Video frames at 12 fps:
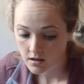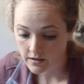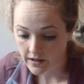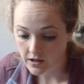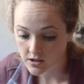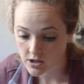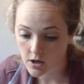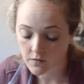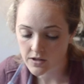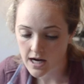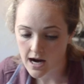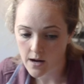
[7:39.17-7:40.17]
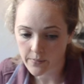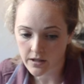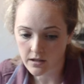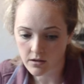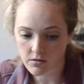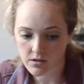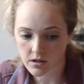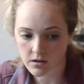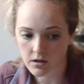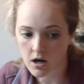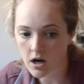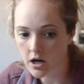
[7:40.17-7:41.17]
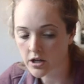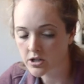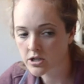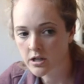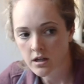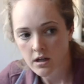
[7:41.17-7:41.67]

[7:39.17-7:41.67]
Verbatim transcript: like a stove top and use a large